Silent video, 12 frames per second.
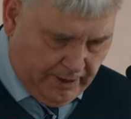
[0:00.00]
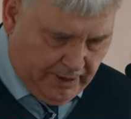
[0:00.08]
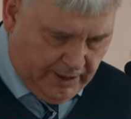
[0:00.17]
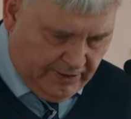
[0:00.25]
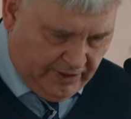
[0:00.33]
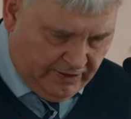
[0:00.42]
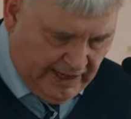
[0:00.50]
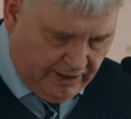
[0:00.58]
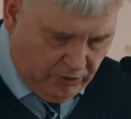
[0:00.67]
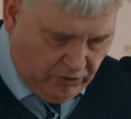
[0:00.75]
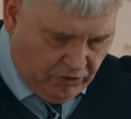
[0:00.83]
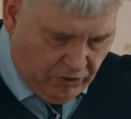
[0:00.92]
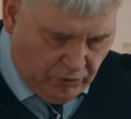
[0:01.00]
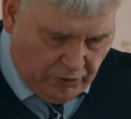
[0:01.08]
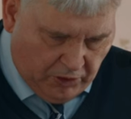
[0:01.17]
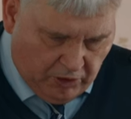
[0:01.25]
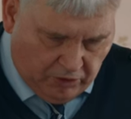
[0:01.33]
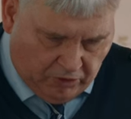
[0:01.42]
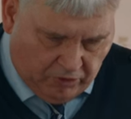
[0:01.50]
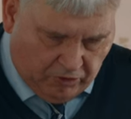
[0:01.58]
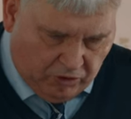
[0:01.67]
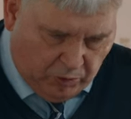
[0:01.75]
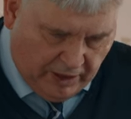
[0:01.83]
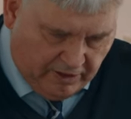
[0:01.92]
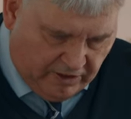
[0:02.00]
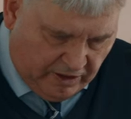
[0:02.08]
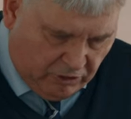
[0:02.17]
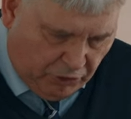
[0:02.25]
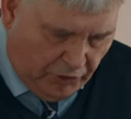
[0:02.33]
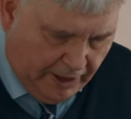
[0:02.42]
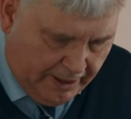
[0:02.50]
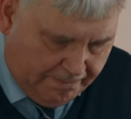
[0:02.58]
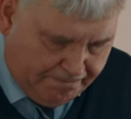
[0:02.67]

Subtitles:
And then down to verse 23.